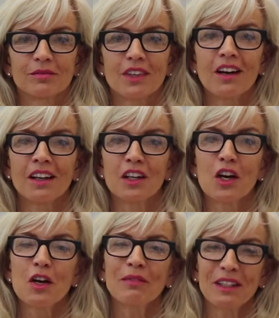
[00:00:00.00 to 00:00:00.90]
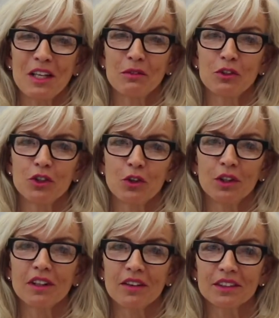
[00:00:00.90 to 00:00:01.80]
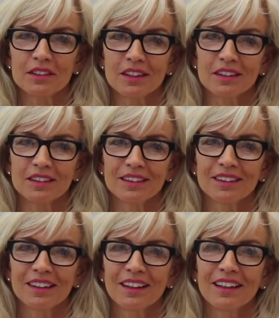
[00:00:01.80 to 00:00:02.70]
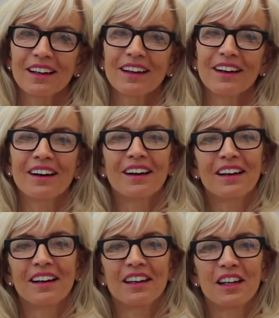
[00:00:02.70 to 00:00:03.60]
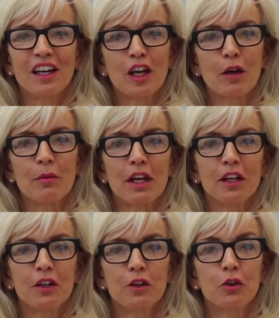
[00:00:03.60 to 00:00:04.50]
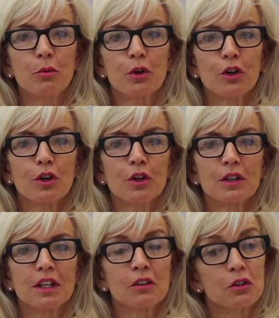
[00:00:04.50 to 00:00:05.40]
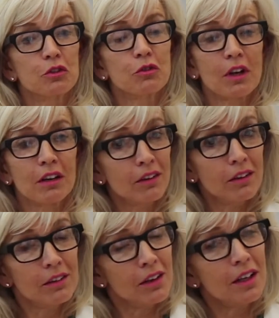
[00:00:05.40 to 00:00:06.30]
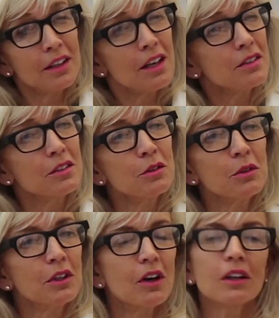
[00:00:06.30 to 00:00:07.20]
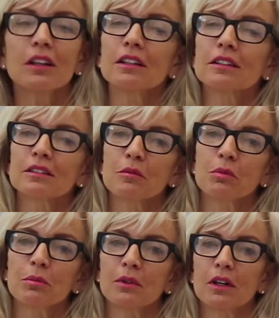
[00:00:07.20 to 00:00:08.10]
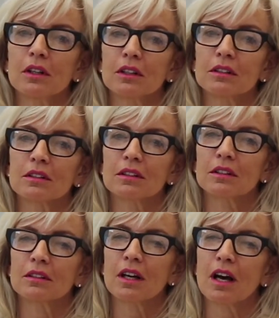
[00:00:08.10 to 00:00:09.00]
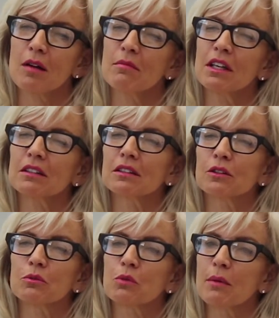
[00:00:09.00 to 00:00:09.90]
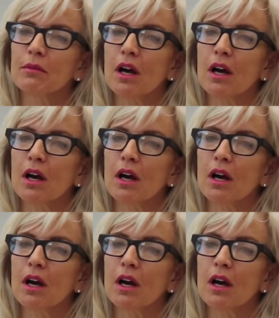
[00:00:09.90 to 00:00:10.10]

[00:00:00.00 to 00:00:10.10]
Hi, my name is Jody Levinson. I am a humor illustrator, I guess you would call it. Some people call it comics or web